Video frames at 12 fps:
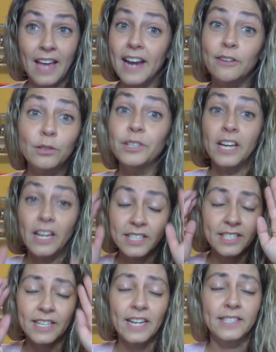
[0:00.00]
Harold
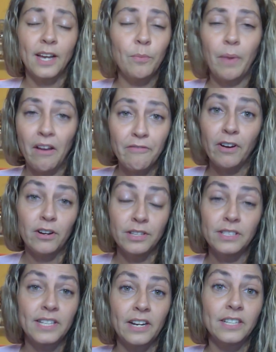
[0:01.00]
stands out by far
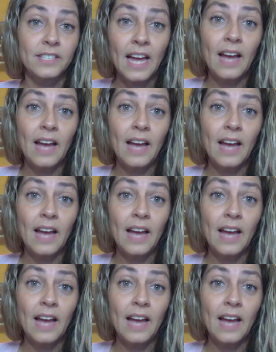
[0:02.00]
the scariest.